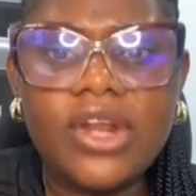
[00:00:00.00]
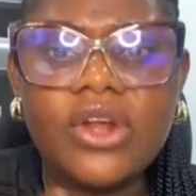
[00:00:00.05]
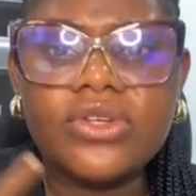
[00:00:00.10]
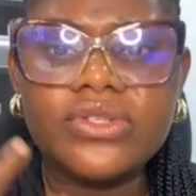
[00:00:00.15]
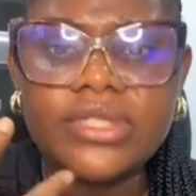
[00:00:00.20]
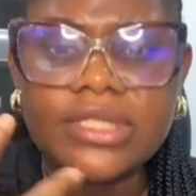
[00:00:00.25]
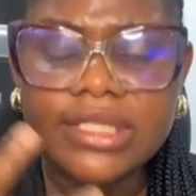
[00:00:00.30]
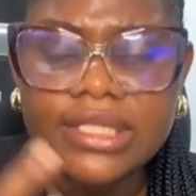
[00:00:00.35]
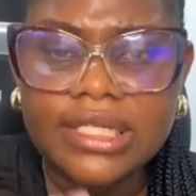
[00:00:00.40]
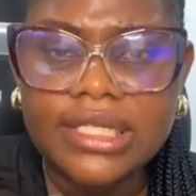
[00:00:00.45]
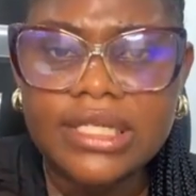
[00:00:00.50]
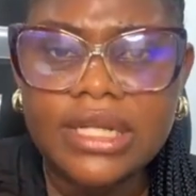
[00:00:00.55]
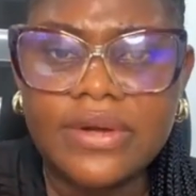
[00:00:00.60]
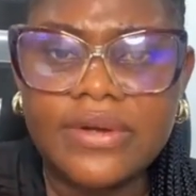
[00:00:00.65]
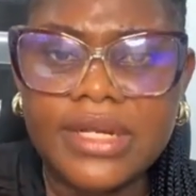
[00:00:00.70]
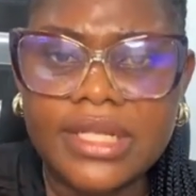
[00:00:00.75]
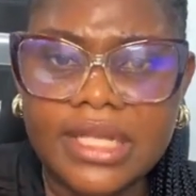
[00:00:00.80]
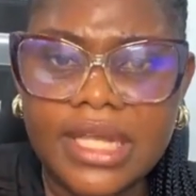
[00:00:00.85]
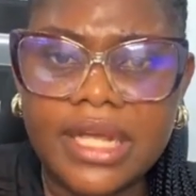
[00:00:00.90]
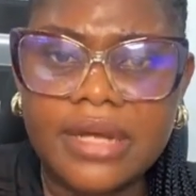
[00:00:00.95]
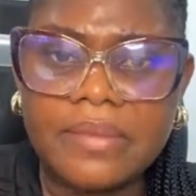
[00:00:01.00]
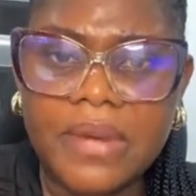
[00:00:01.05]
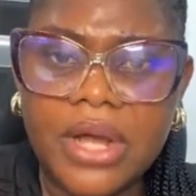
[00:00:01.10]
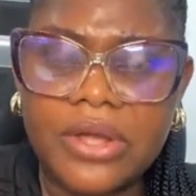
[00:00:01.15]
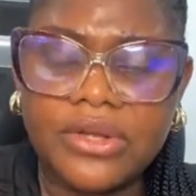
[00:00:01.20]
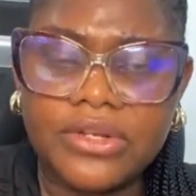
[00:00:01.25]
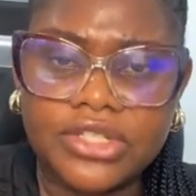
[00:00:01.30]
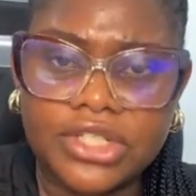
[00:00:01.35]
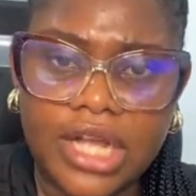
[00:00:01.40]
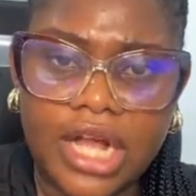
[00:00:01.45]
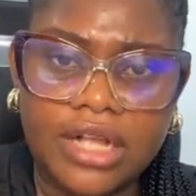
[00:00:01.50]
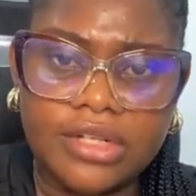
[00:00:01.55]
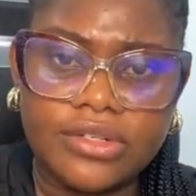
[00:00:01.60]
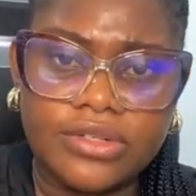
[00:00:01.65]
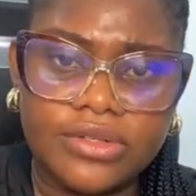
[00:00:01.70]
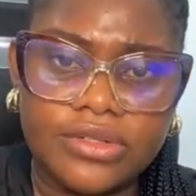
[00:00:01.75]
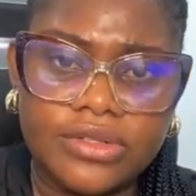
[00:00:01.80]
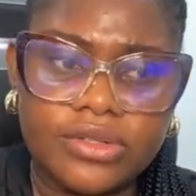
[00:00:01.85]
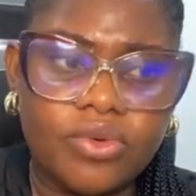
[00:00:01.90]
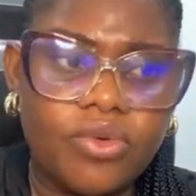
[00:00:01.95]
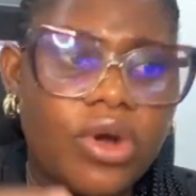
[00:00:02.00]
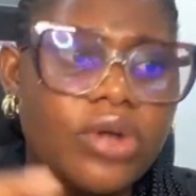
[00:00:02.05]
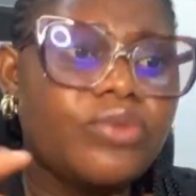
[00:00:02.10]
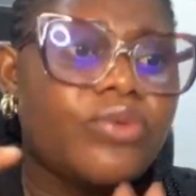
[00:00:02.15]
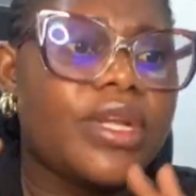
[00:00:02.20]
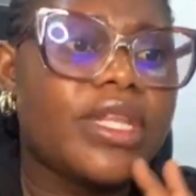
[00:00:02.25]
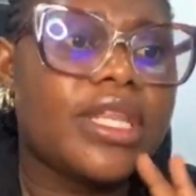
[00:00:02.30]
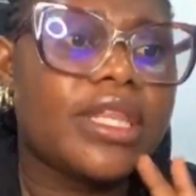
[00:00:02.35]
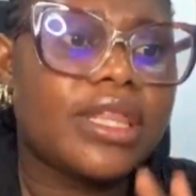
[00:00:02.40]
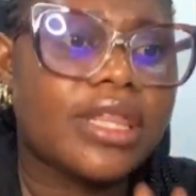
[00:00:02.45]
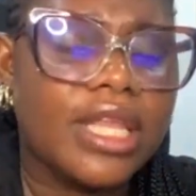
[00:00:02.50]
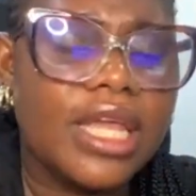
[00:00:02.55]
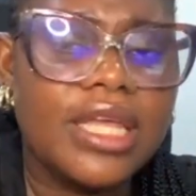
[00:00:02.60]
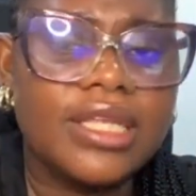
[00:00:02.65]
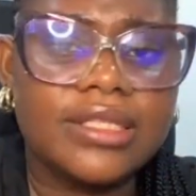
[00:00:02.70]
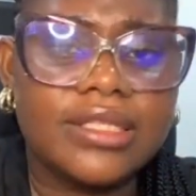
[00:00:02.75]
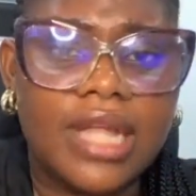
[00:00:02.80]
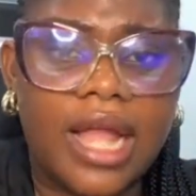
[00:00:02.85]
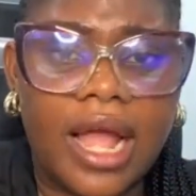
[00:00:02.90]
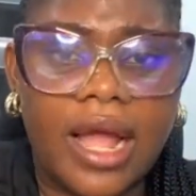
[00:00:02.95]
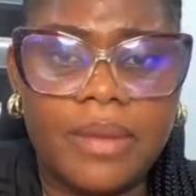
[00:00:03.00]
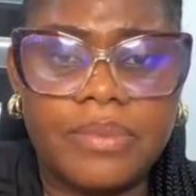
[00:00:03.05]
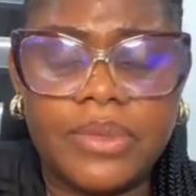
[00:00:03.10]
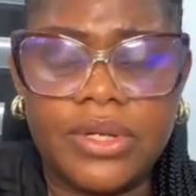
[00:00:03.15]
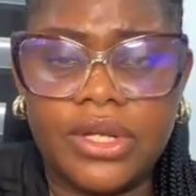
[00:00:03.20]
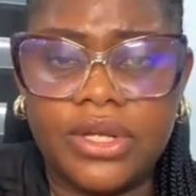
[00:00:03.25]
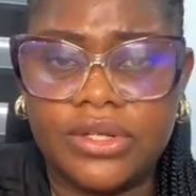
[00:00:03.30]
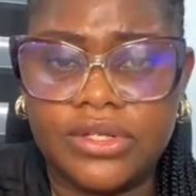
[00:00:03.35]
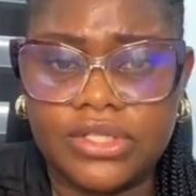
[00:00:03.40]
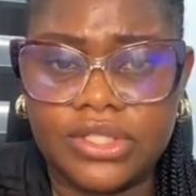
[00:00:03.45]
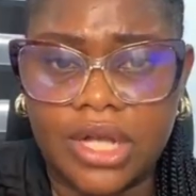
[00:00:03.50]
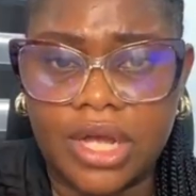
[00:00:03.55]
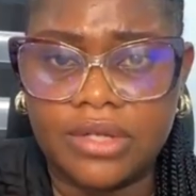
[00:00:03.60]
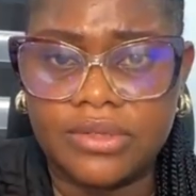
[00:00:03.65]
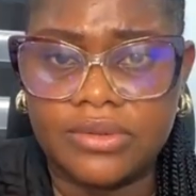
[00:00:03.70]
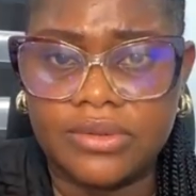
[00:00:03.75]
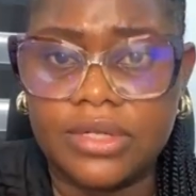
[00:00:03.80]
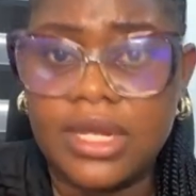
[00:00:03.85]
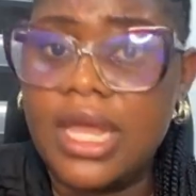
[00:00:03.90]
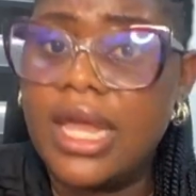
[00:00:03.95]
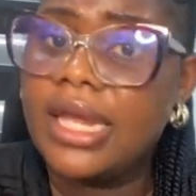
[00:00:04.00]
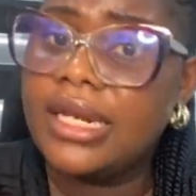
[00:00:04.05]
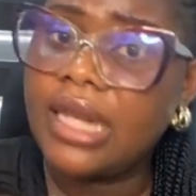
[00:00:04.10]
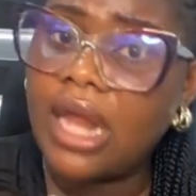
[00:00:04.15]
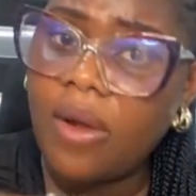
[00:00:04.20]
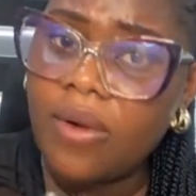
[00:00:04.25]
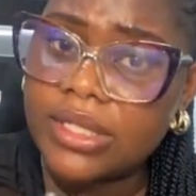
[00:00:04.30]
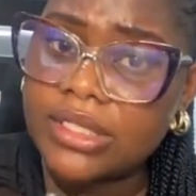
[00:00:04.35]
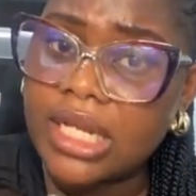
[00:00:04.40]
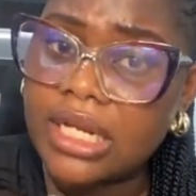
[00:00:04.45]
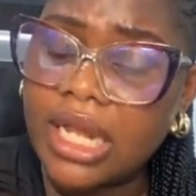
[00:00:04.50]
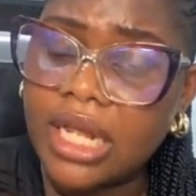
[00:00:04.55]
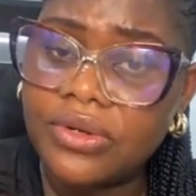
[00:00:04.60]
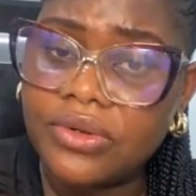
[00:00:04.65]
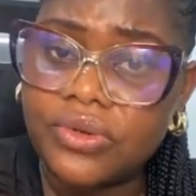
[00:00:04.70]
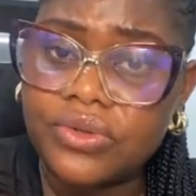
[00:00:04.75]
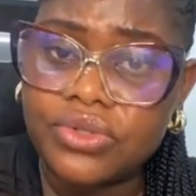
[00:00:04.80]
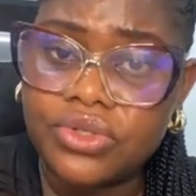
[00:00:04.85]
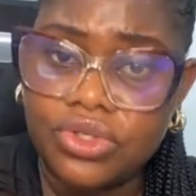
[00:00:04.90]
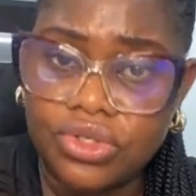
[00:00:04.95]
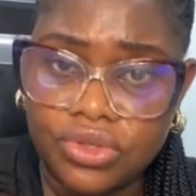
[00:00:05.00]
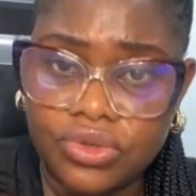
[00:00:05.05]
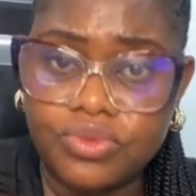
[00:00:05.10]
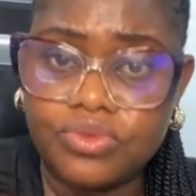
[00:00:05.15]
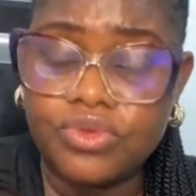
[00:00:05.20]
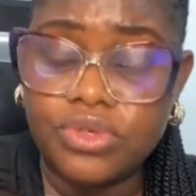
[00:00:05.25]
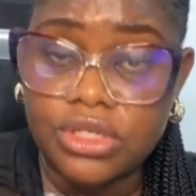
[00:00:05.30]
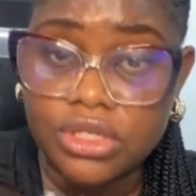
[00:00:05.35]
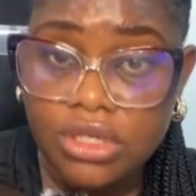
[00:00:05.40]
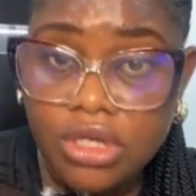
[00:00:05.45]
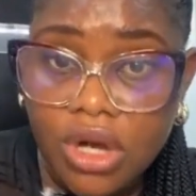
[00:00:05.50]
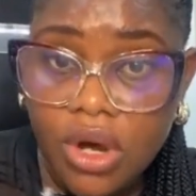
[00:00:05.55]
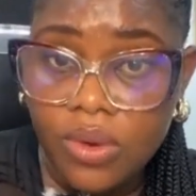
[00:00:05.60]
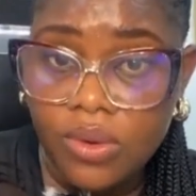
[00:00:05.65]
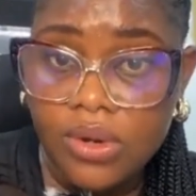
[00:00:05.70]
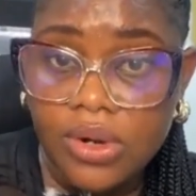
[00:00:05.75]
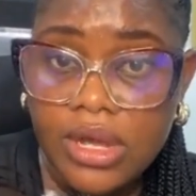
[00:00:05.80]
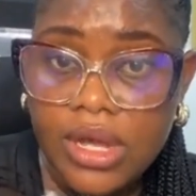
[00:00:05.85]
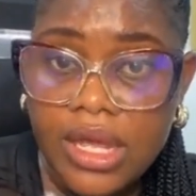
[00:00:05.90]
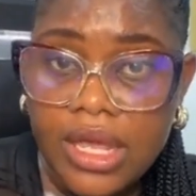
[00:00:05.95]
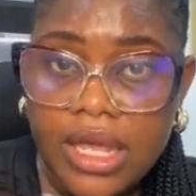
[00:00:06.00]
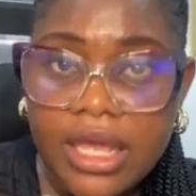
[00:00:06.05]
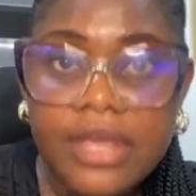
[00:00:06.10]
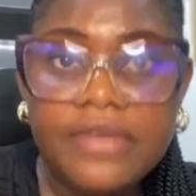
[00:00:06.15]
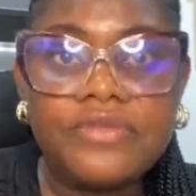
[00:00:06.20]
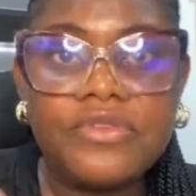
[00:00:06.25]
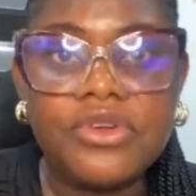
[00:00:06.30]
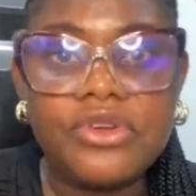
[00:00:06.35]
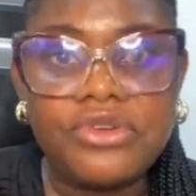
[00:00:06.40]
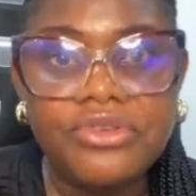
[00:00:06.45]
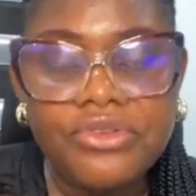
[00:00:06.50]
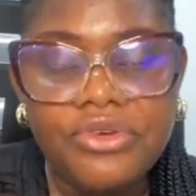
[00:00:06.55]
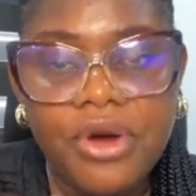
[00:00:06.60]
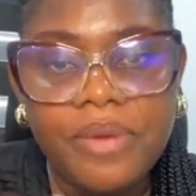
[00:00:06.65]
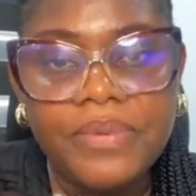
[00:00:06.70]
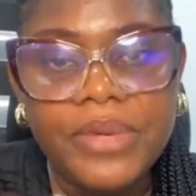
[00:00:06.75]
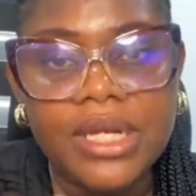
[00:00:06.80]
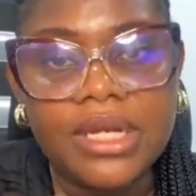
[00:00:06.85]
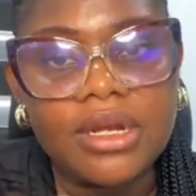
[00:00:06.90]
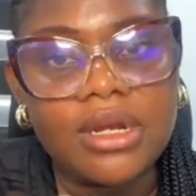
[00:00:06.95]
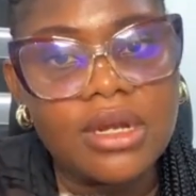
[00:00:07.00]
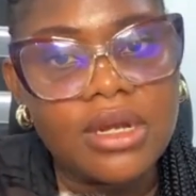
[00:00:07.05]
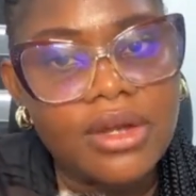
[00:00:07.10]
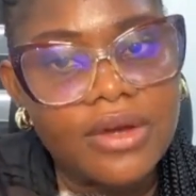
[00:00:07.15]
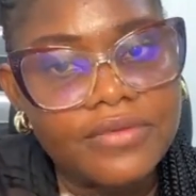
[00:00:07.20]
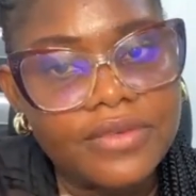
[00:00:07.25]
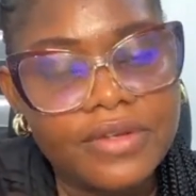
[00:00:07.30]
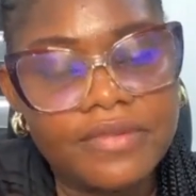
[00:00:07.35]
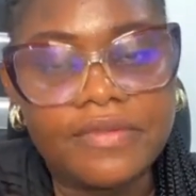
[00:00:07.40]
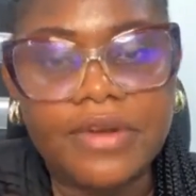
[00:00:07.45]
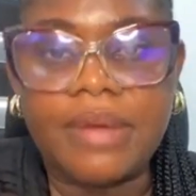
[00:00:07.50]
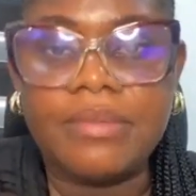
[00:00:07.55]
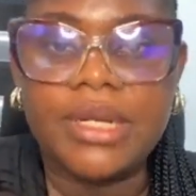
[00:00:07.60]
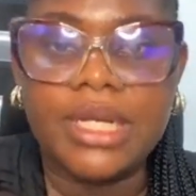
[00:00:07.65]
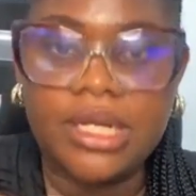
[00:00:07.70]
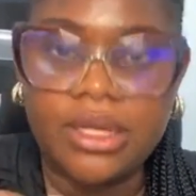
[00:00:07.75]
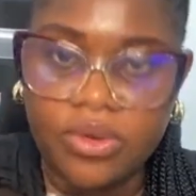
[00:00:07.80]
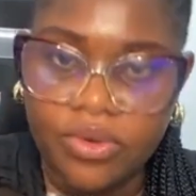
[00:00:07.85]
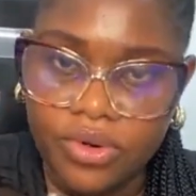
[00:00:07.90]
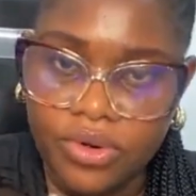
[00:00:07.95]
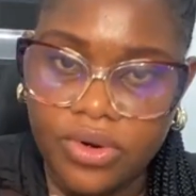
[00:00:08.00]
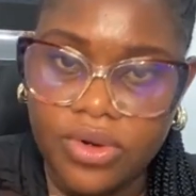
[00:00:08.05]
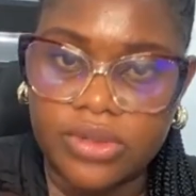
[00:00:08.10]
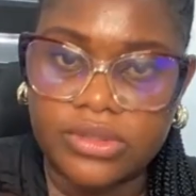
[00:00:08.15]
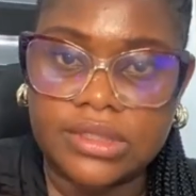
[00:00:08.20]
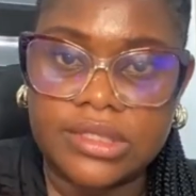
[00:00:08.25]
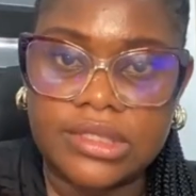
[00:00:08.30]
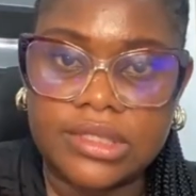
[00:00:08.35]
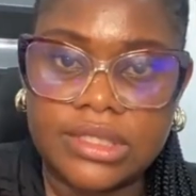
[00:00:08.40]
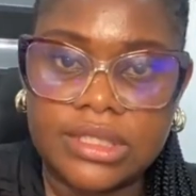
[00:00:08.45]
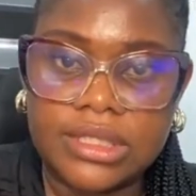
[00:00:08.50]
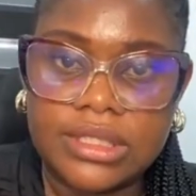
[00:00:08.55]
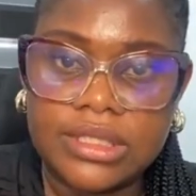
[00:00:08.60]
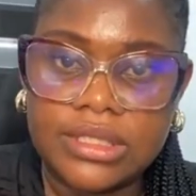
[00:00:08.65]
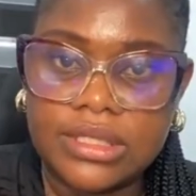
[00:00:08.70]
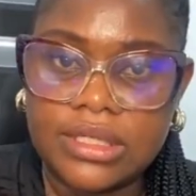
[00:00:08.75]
And also sit down and think about your childhood. What were the things that happened in your childhood? Now as an adult, you would know if you grew up in a loving family or not.